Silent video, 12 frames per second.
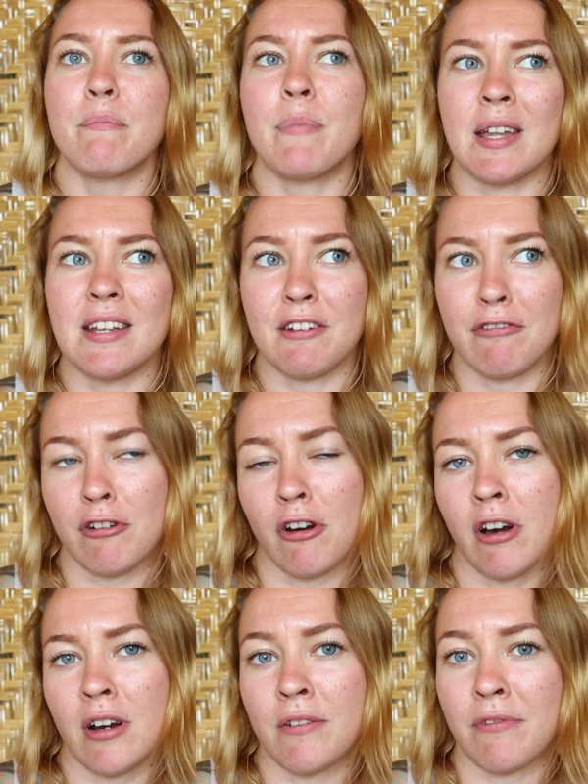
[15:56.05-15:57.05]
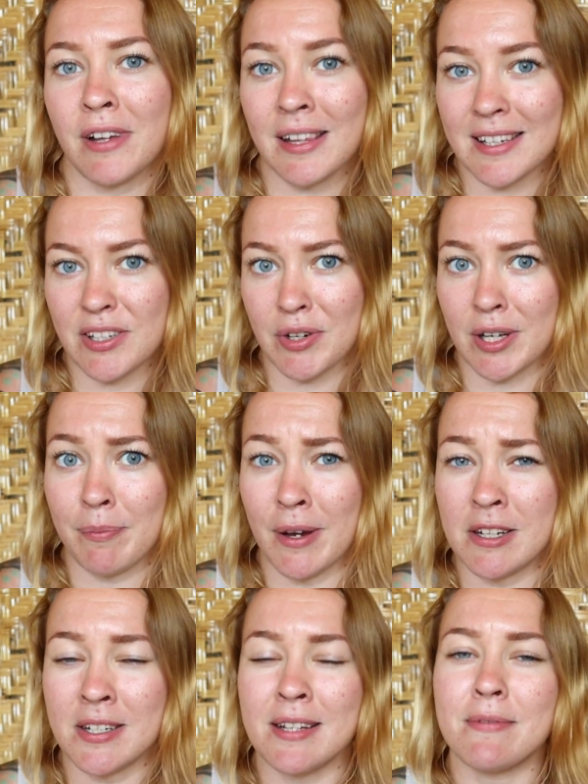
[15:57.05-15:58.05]
But if you're on a really strict
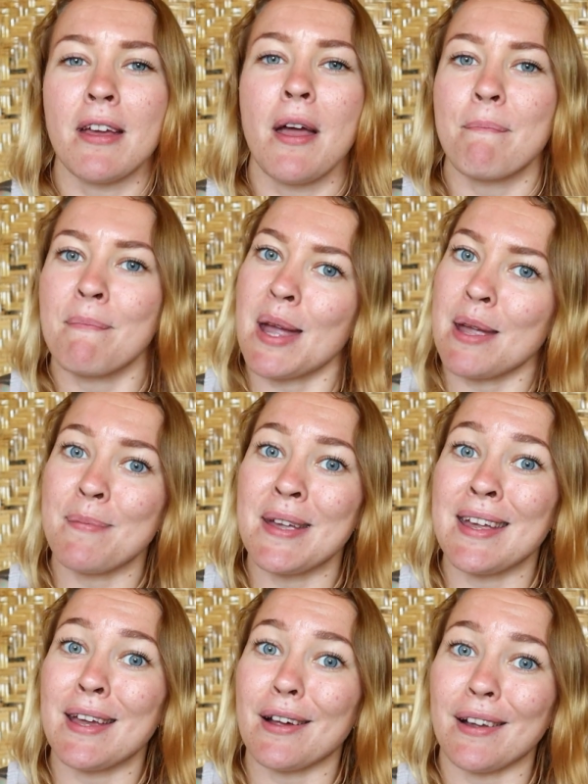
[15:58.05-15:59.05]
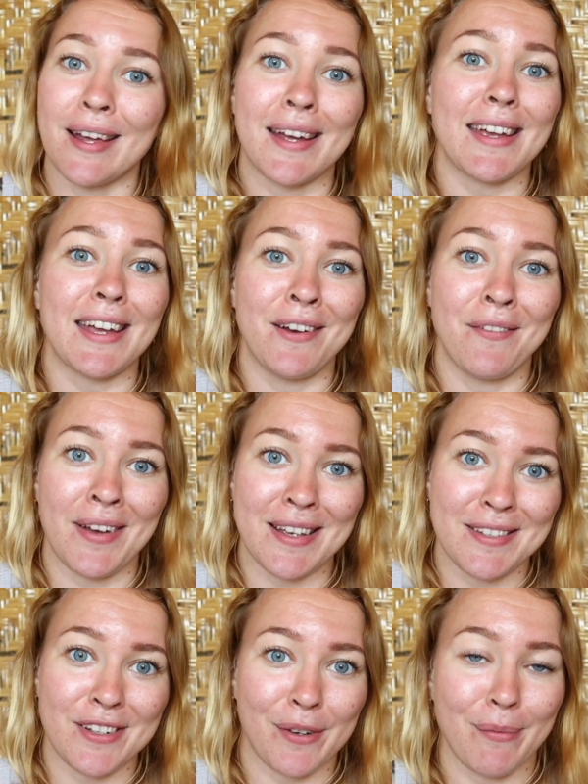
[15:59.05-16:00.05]
budget, maybe like
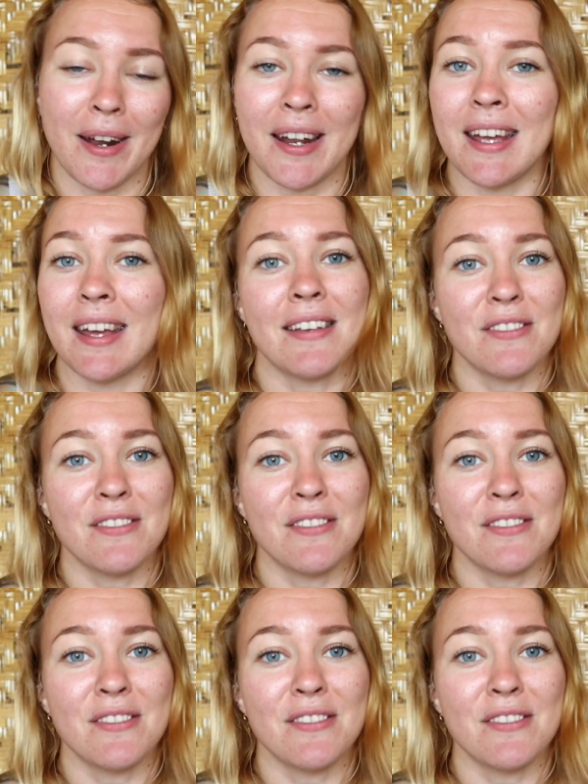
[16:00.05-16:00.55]
invest your money